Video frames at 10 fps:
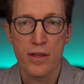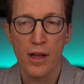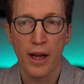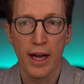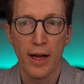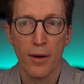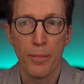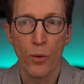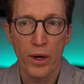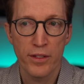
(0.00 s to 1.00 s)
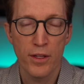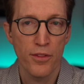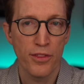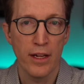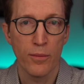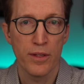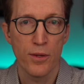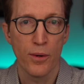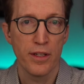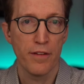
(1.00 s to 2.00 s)
But what do you think was
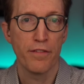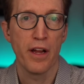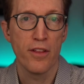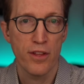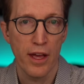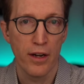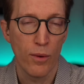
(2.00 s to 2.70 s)
your differentiator?